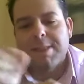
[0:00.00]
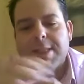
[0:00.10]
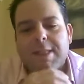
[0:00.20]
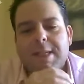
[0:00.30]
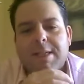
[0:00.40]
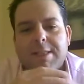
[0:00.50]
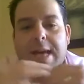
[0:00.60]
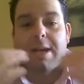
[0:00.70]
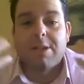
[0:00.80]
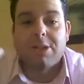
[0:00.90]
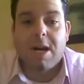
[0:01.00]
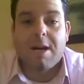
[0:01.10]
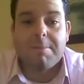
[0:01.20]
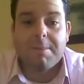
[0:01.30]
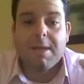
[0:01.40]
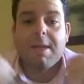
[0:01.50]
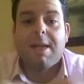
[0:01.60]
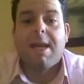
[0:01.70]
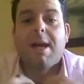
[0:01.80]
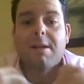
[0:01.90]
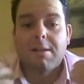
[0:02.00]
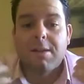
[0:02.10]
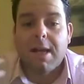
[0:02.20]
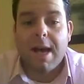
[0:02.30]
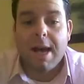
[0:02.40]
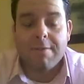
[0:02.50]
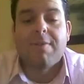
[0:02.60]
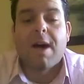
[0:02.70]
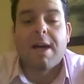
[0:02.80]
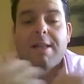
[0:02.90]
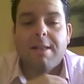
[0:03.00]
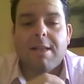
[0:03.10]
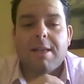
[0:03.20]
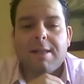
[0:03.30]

missing link is how to shop and how to find